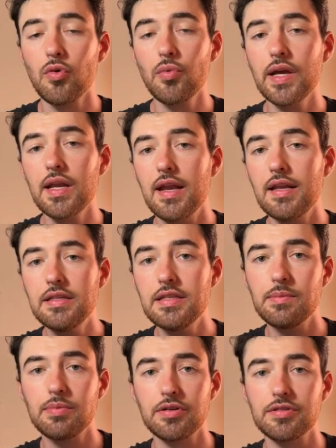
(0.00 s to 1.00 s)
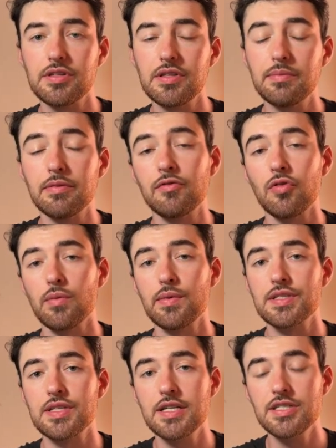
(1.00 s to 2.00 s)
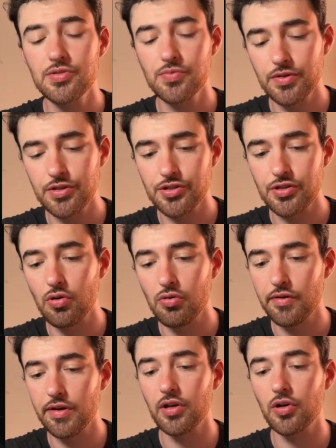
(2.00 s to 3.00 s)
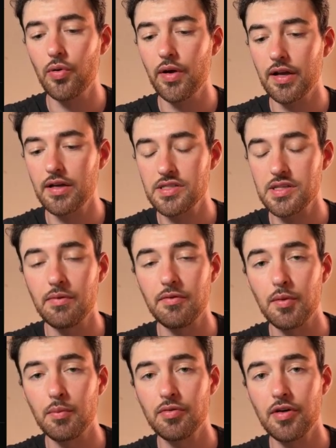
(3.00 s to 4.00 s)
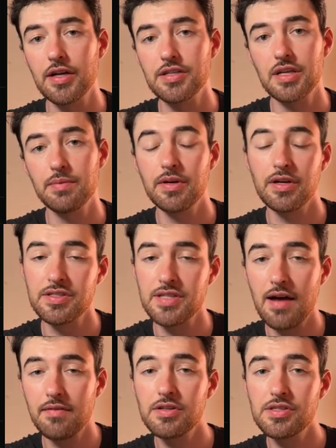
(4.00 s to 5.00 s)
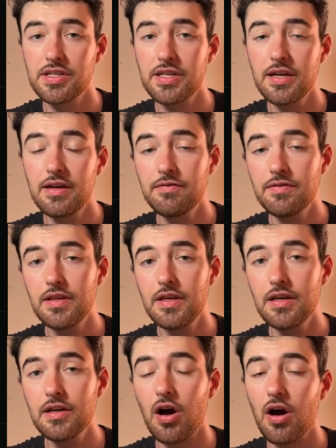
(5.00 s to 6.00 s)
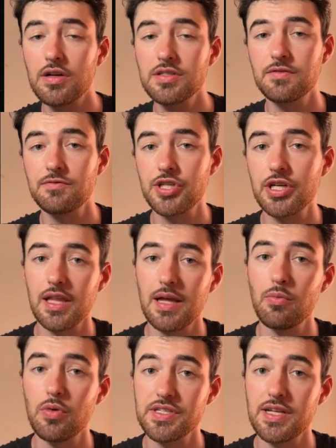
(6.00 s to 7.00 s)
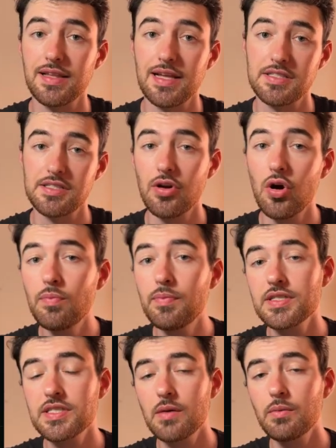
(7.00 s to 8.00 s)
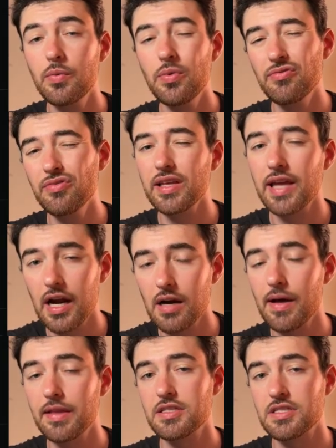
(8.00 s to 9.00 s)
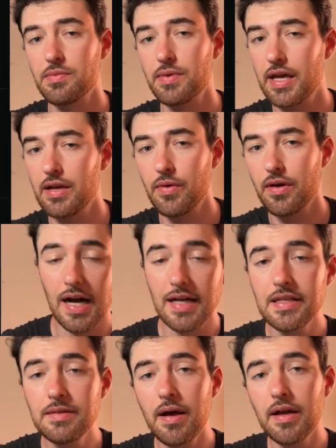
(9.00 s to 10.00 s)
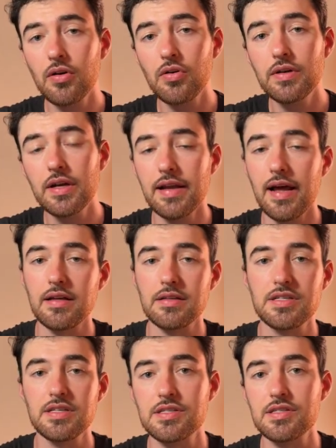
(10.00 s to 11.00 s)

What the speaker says: we get any deeper into the performance, I just want to show real quick some of the pricing, because obviously if the cost of GLM wasn't less than Opus, then we wouldn't really care about this to begin with. I did my own analysis